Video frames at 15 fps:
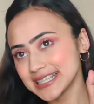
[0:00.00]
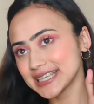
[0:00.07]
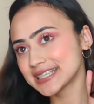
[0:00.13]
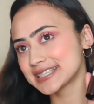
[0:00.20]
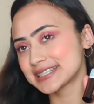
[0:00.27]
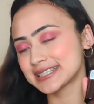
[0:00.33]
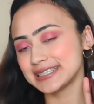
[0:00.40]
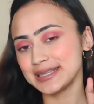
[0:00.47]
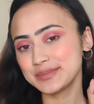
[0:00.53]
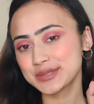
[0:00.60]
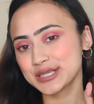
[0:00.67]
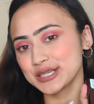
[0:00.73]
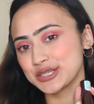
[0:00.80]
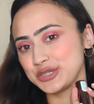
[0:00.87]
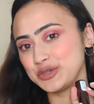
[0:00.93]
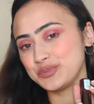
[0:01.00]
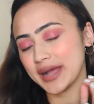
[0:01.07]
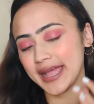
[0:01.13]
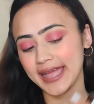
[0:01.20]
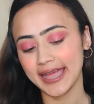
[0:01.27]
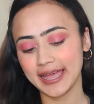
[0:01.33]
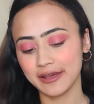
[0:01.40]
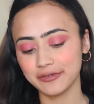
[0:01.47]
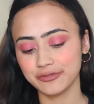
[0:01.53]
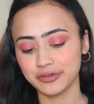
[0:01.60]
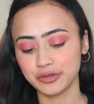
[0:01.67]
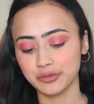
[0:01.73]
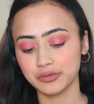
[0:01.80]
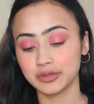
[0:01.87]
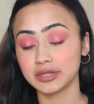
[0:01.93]
Next lipstick dupe I have for
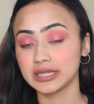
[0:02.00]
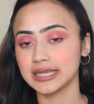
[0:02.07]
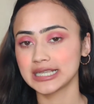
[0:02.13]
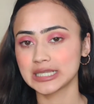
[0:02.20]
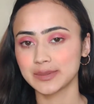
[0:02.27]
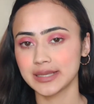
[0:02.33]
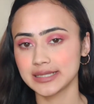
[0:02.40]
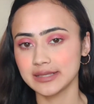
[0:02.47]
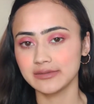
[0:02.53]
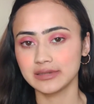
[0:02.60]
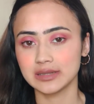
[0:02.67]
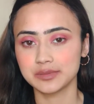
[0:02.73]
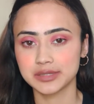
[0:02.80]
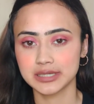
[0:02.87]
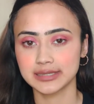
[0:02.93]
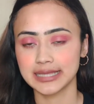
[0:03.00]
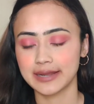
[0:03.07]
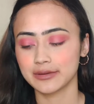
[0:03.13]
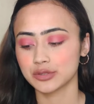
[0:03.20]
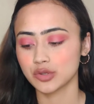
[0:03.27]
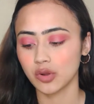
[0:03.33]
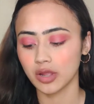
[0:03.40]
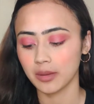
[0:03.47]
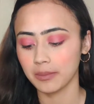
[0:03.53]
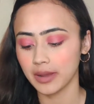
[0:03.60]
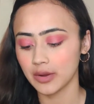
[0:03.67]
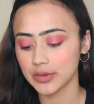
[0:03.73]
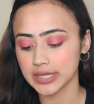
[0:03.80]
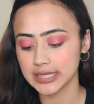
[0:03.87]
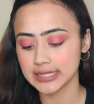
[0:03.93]
you, the expensive lipstick that I was talking
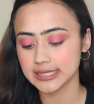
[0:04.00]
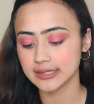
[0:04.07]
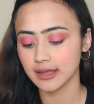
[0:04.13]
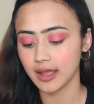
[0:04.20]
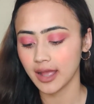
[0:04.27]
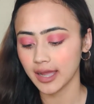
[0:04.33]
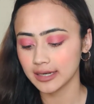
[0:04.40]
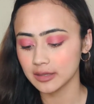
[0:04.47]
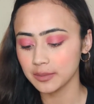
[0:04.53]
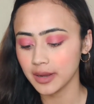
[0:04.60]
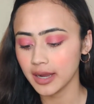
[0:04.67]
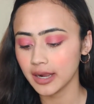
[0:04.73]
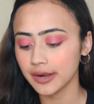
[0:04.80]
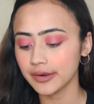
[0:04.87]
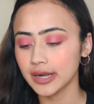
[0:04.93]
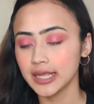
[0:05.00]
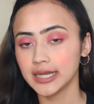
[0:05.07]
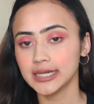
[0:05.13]
about, is the Colorbar